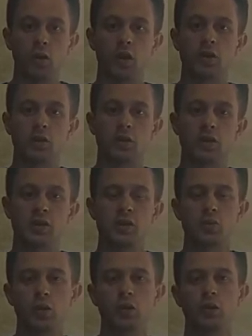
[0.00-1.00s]
And this
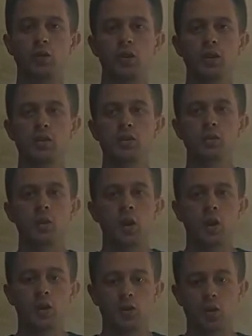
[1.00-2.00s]
is what you need to do.
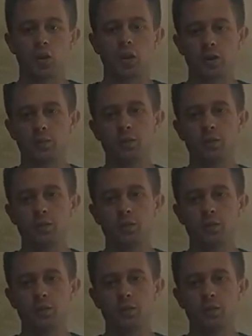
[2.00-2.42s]
You gotta